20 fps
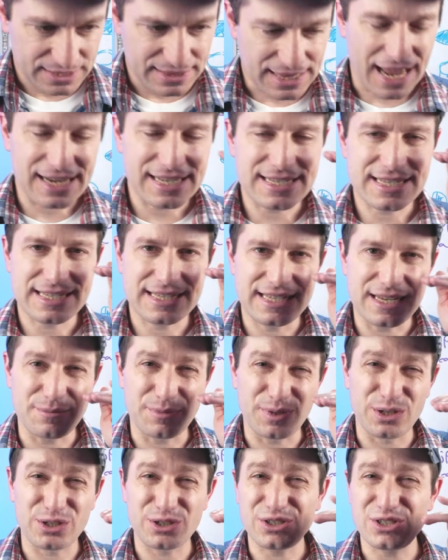that is
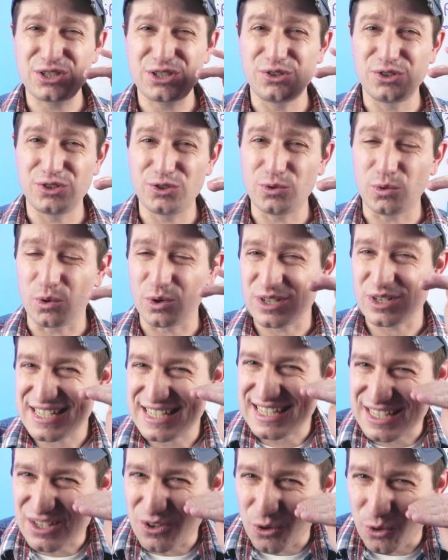similar to or
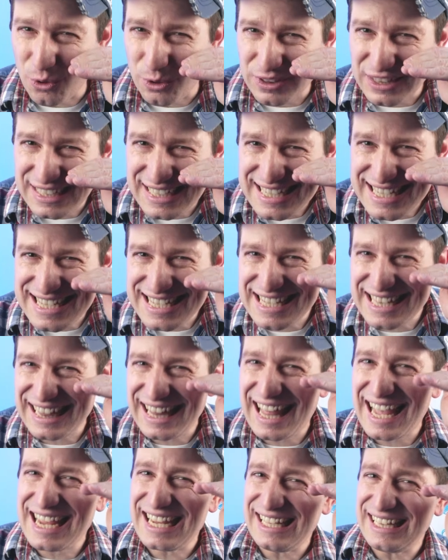only
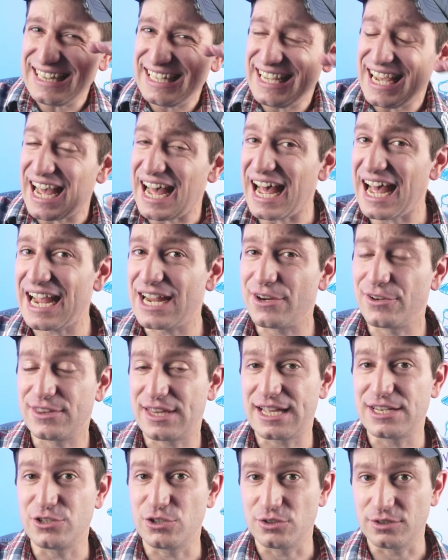slightly higher
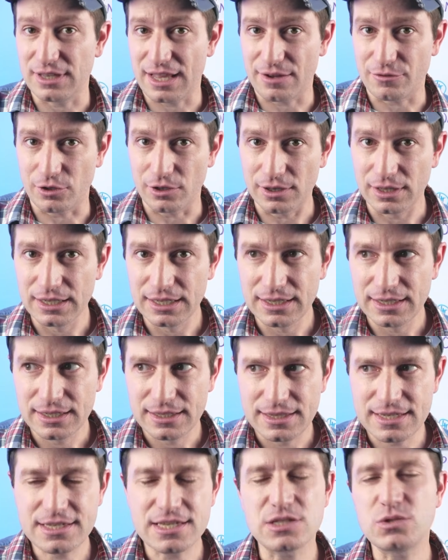than your level.
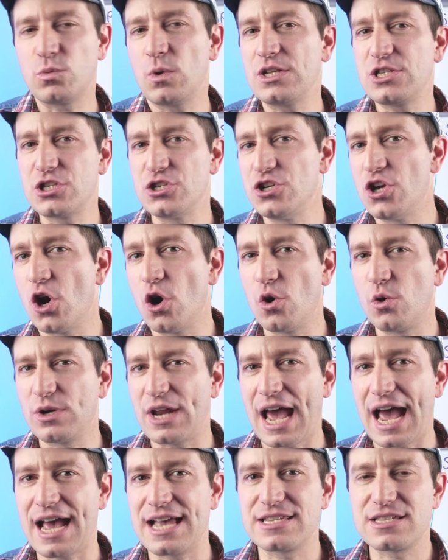This is what's known
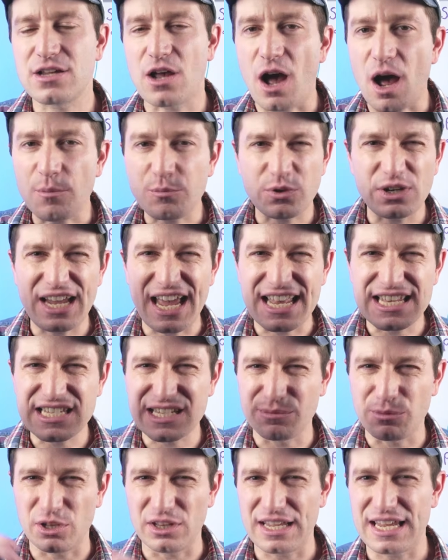as
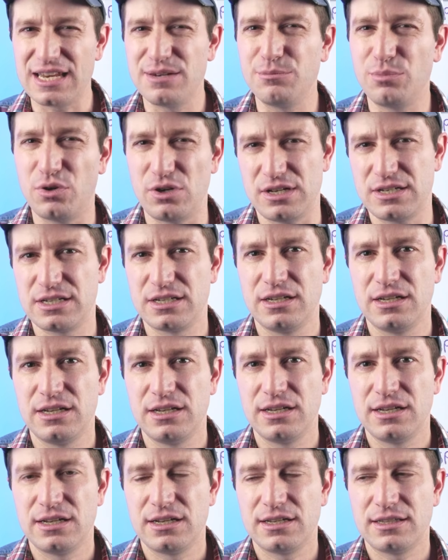comprehensible input.
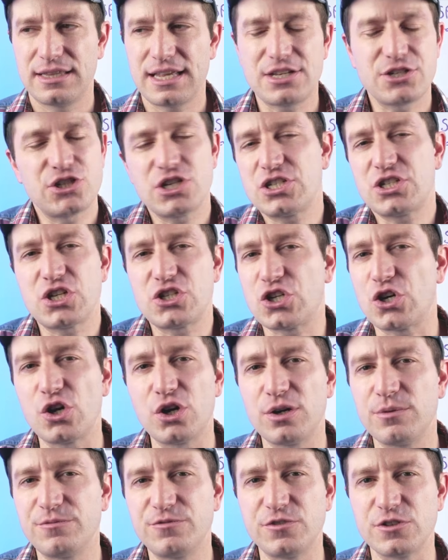That's just a
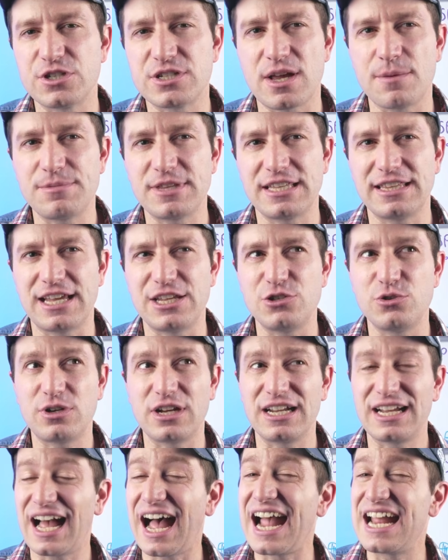term for something that you
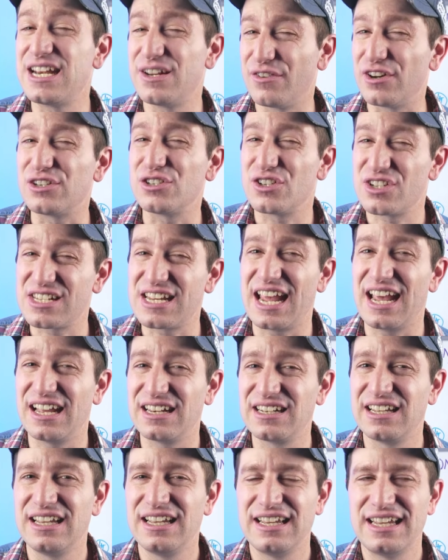can kind of
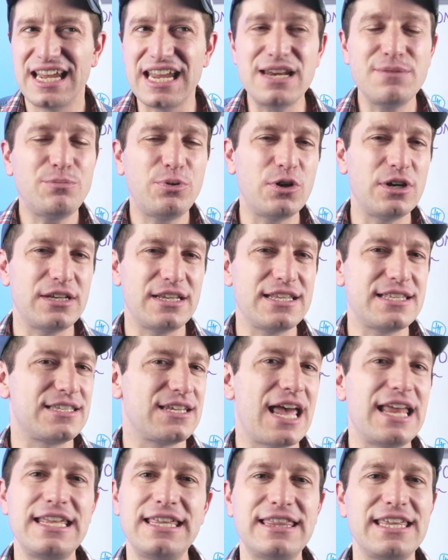understand. Input is
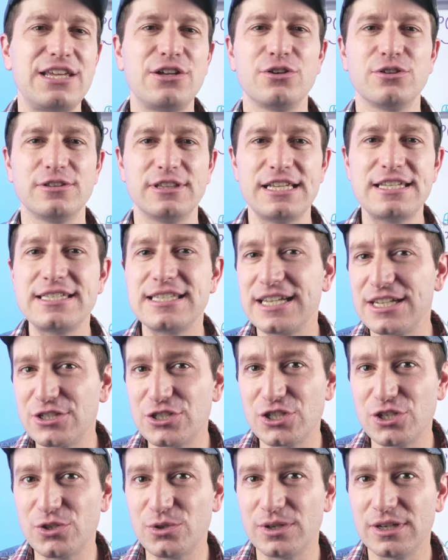anything you're listening
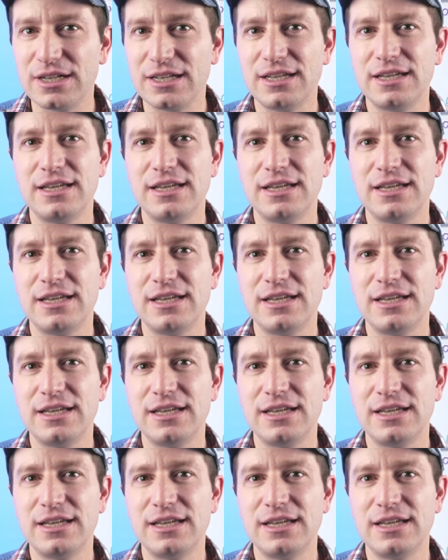to